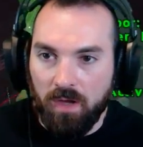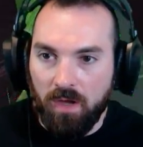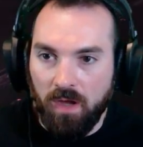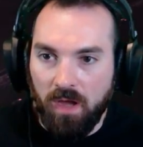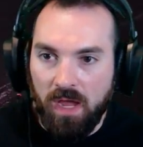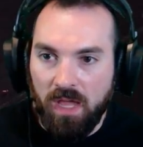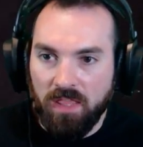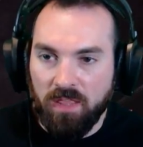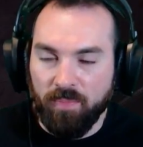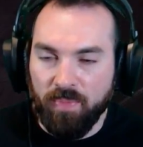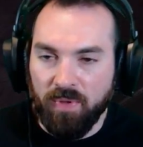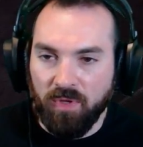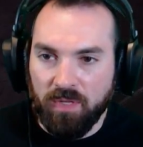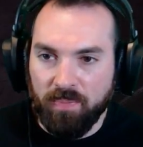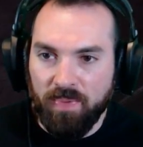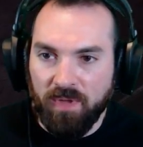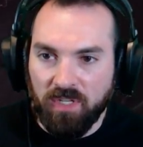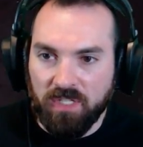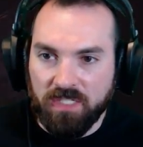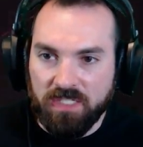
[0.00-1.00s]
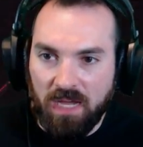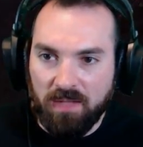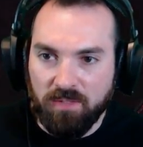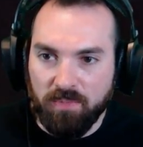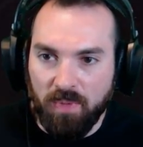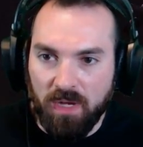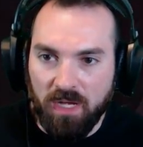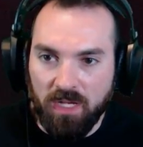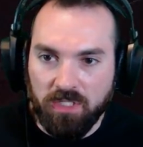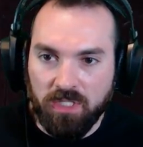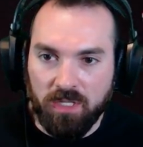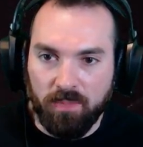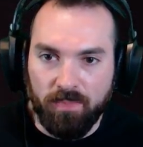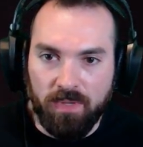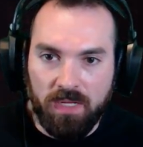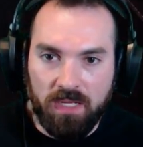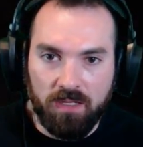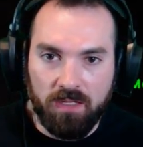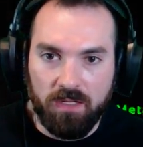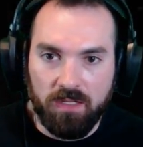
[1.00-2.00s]
And the building building times must
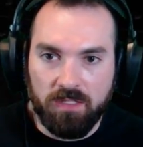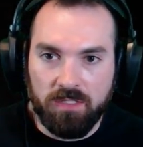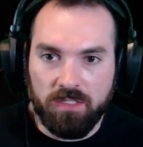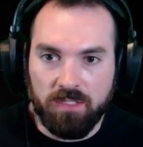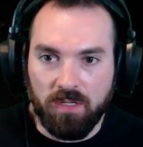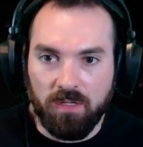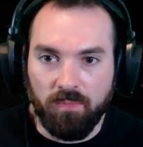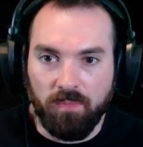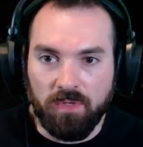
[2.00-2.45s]
commence.